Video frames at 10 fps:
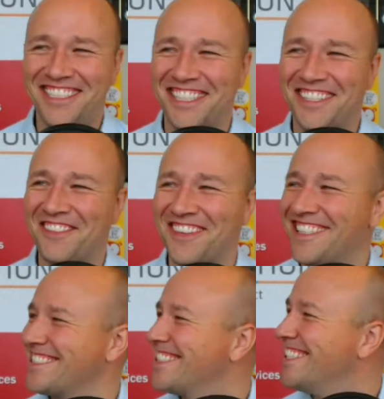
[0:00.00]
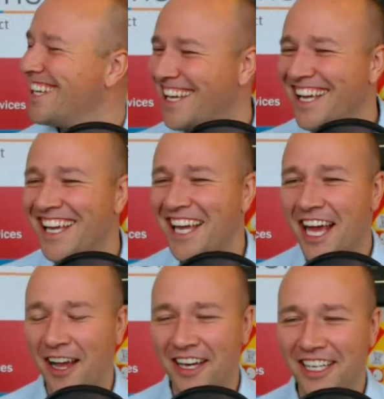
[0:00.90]
said worse.
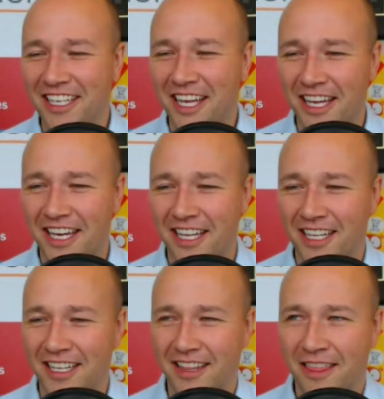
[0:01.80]
I'm gonna